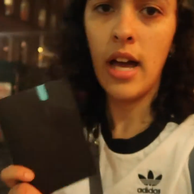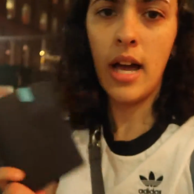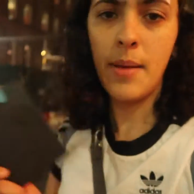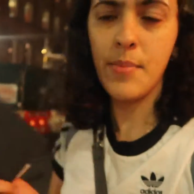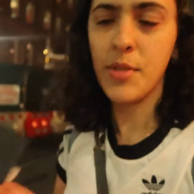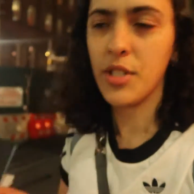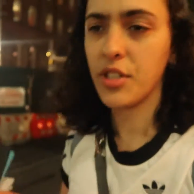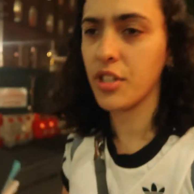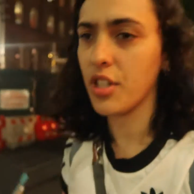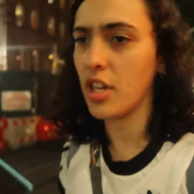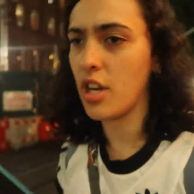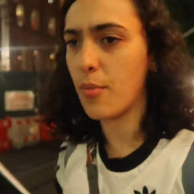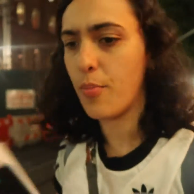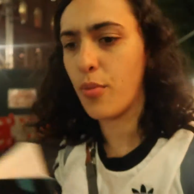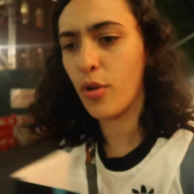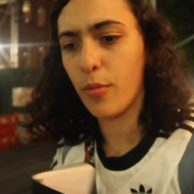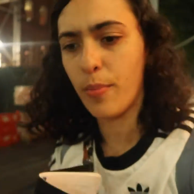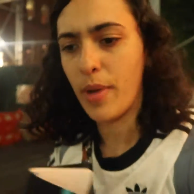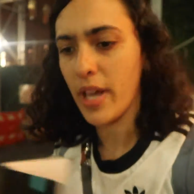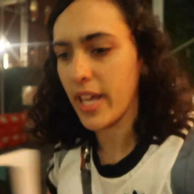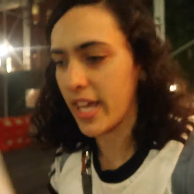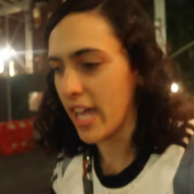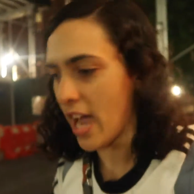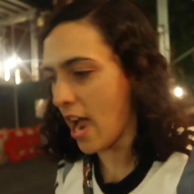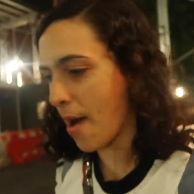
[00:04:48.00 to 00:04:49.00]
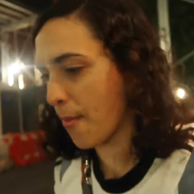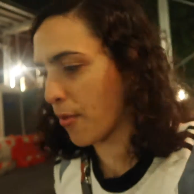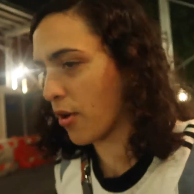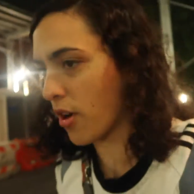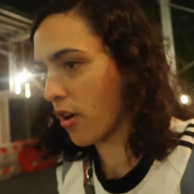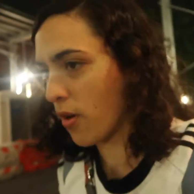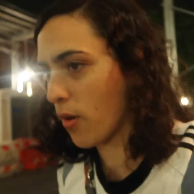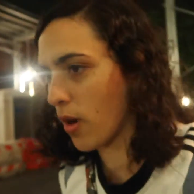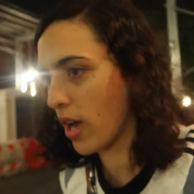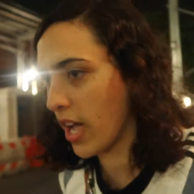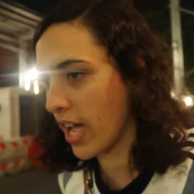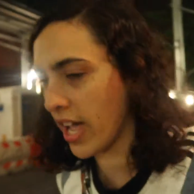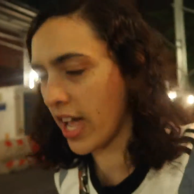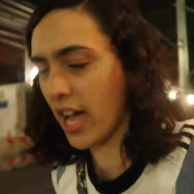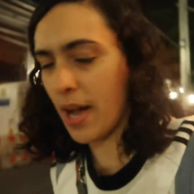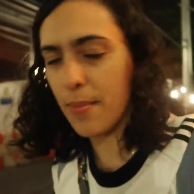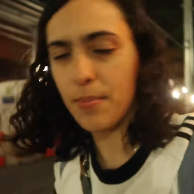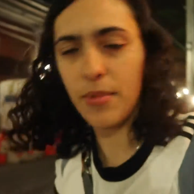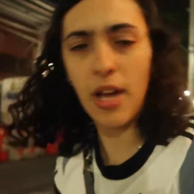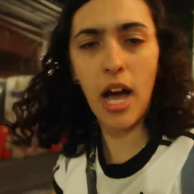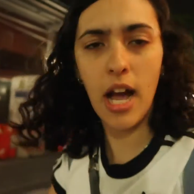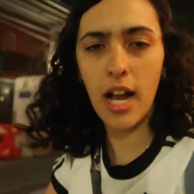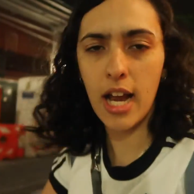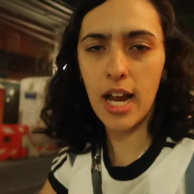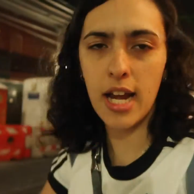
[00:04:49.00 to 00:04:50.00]
I'm just gonna put my camera away.
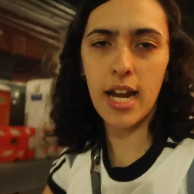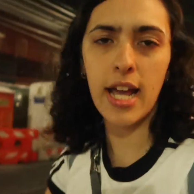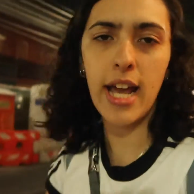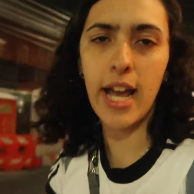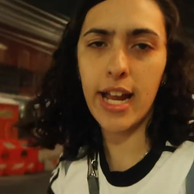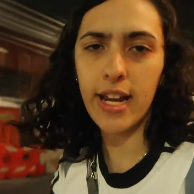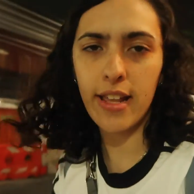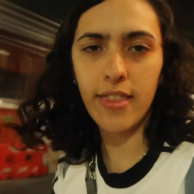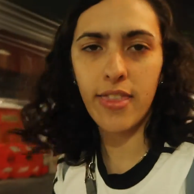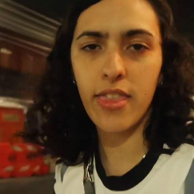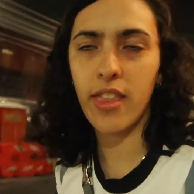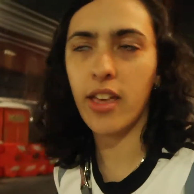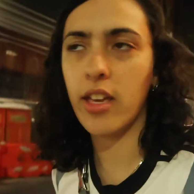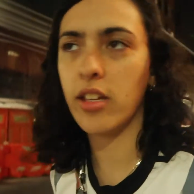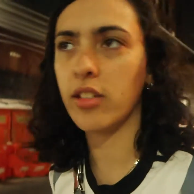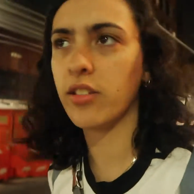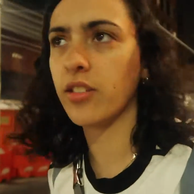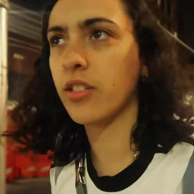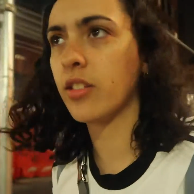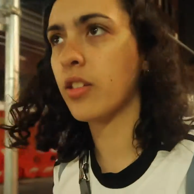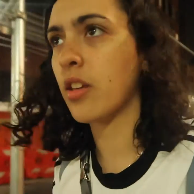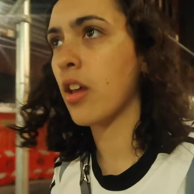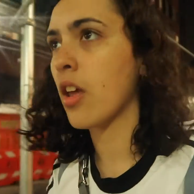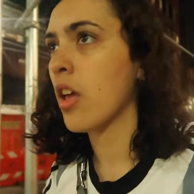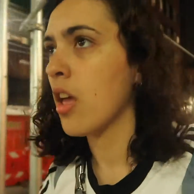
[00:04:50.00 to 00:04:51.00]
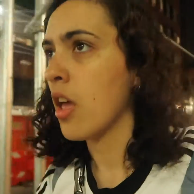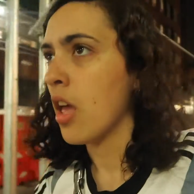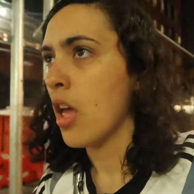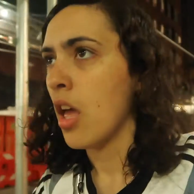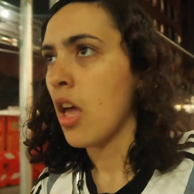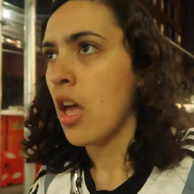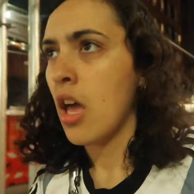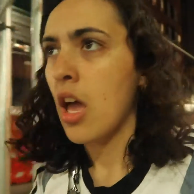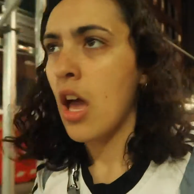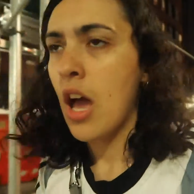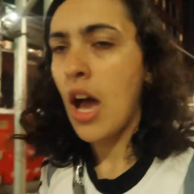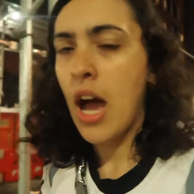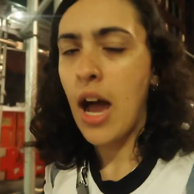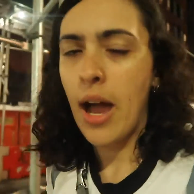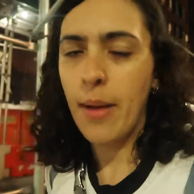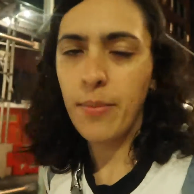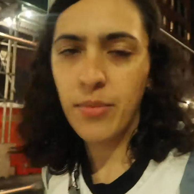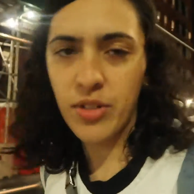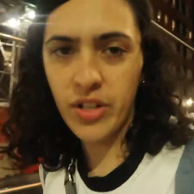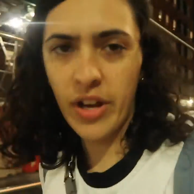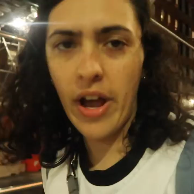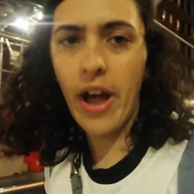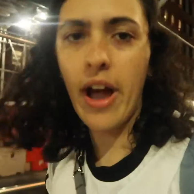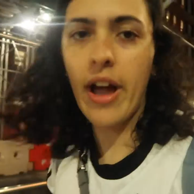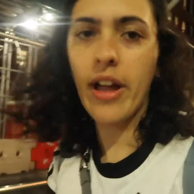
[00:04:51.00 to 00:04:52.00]
I'm not gonna edit this.
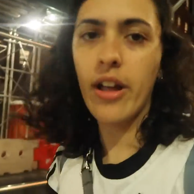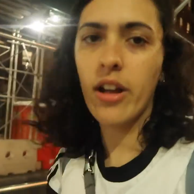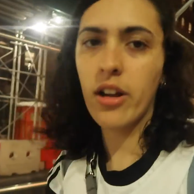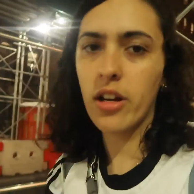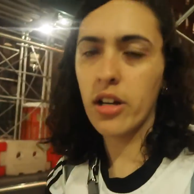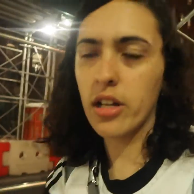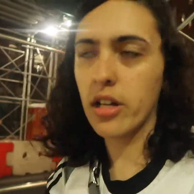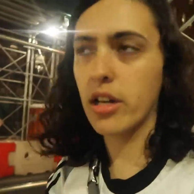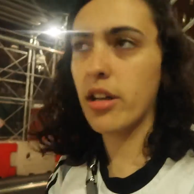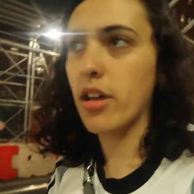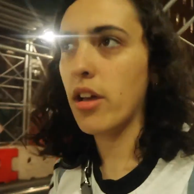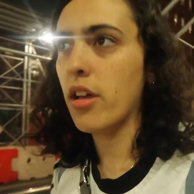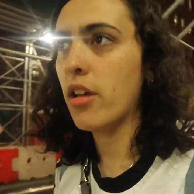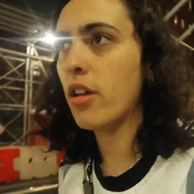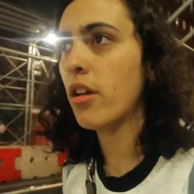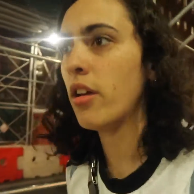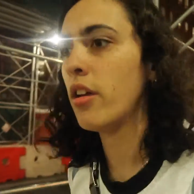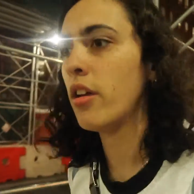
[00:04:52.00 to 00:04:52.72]
I'm tired.